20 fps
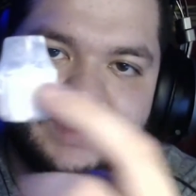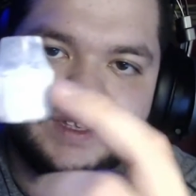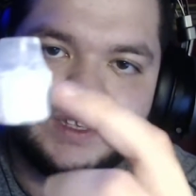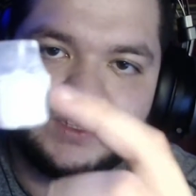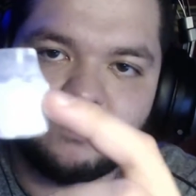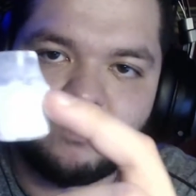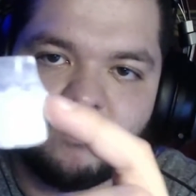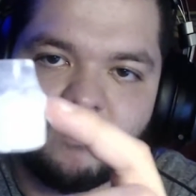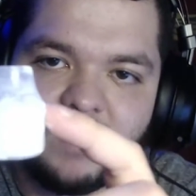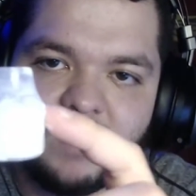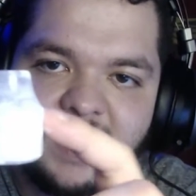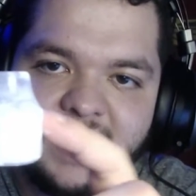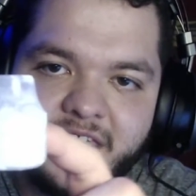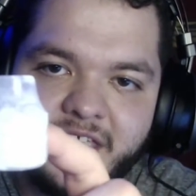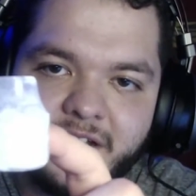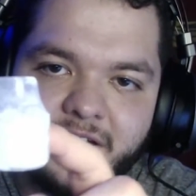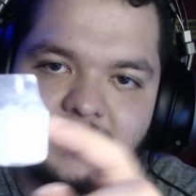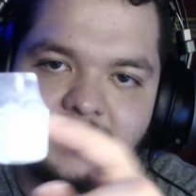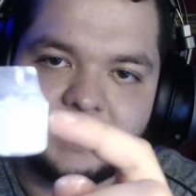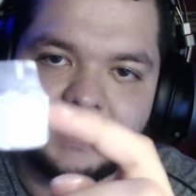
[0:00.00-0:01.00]
is right
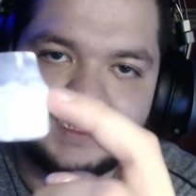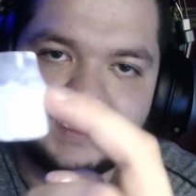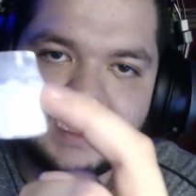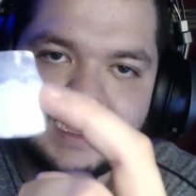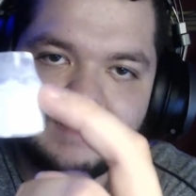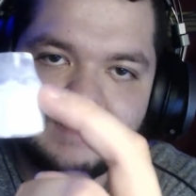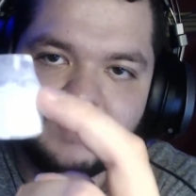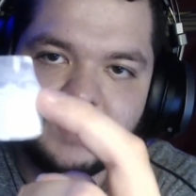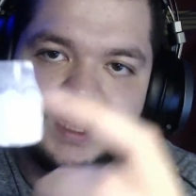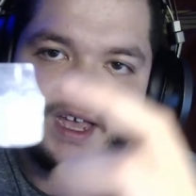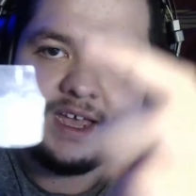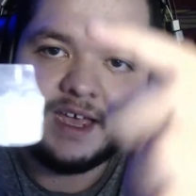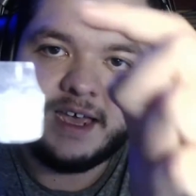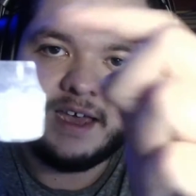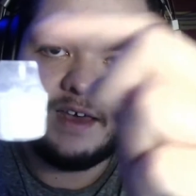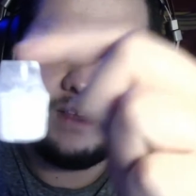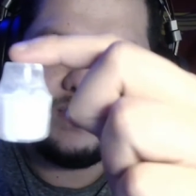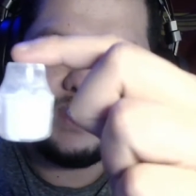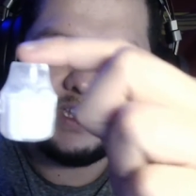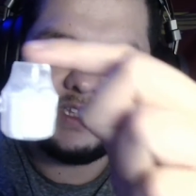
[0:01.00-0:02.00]
here at the top.
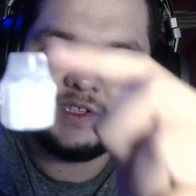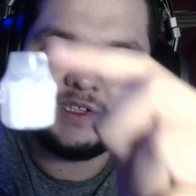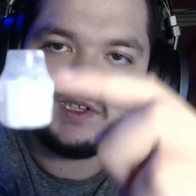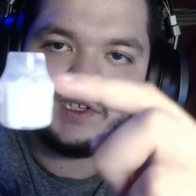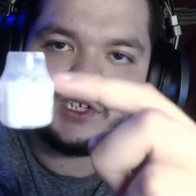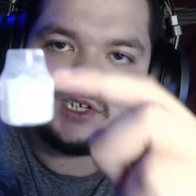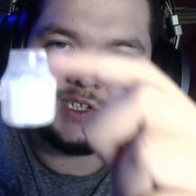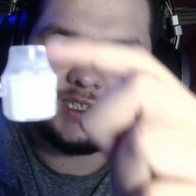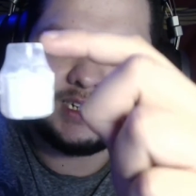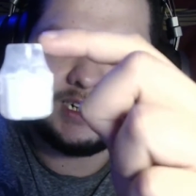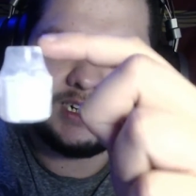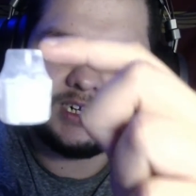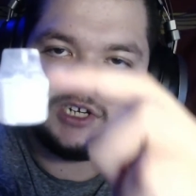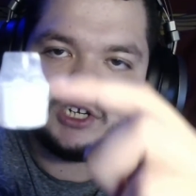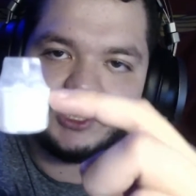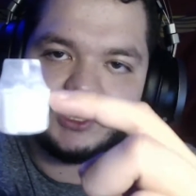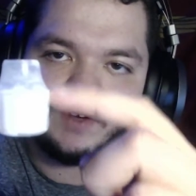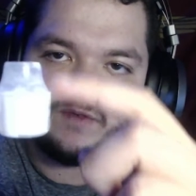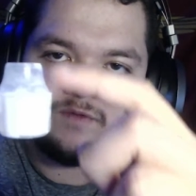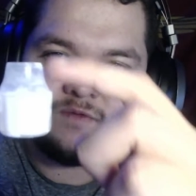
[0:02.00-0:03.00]
This is just an
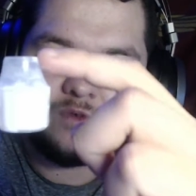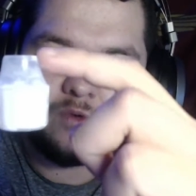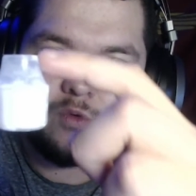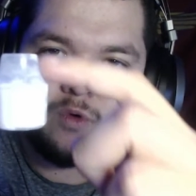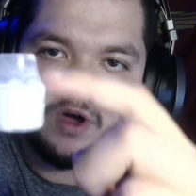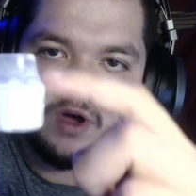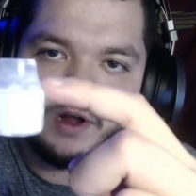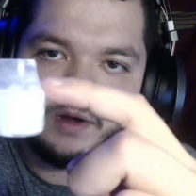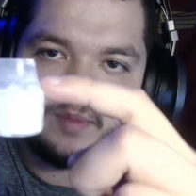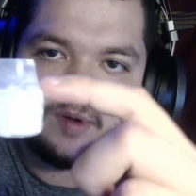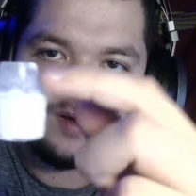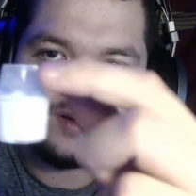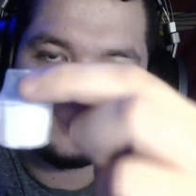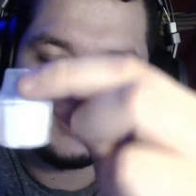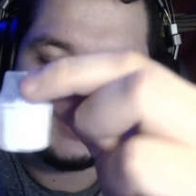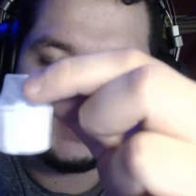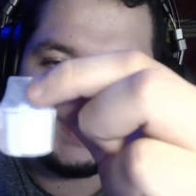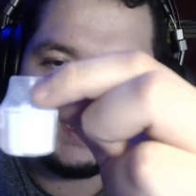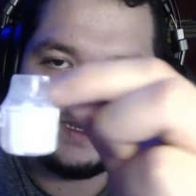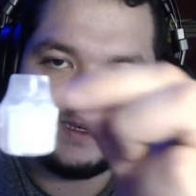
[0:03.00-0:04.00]
addition for water
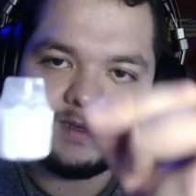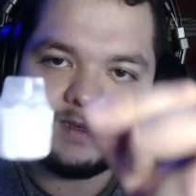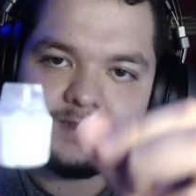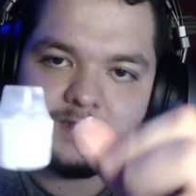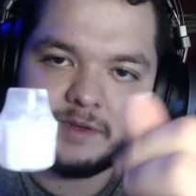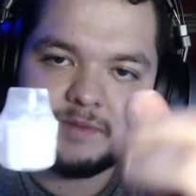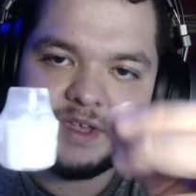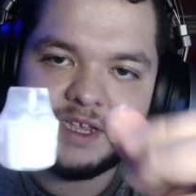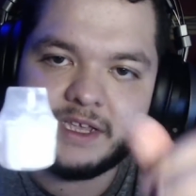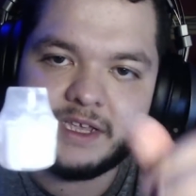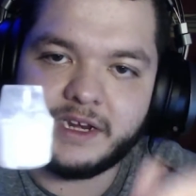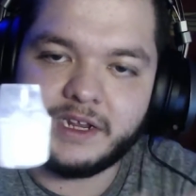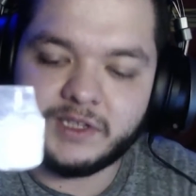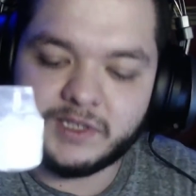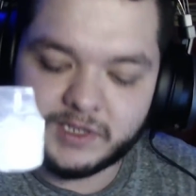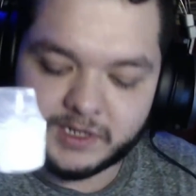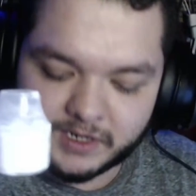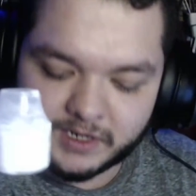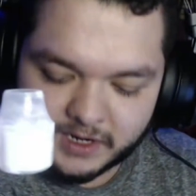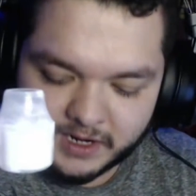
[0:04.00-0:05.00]
bottles to, to make it
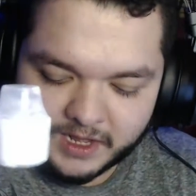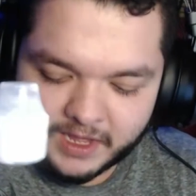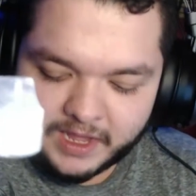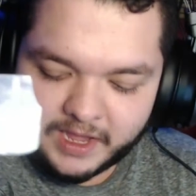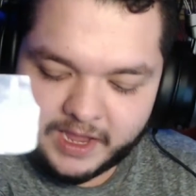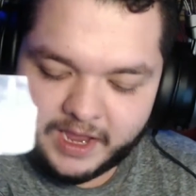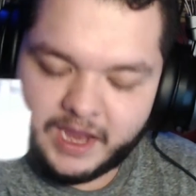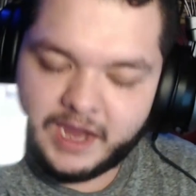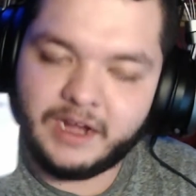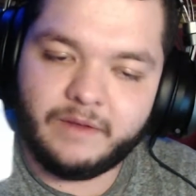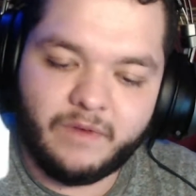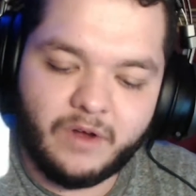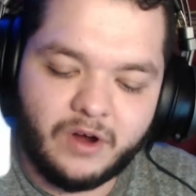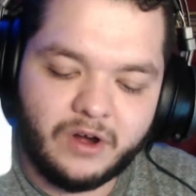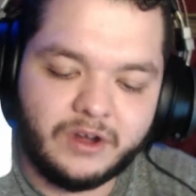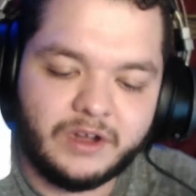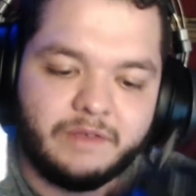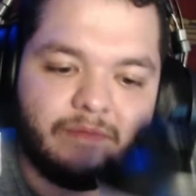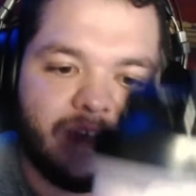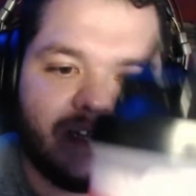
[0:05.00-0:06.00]
easier. And I've
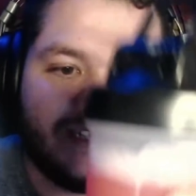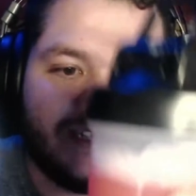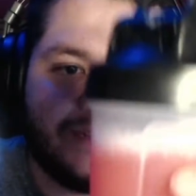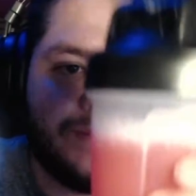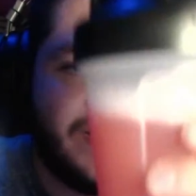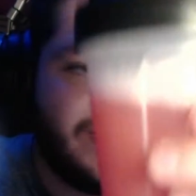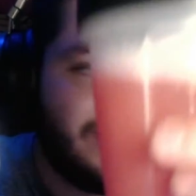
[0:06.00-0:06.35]
already mixed my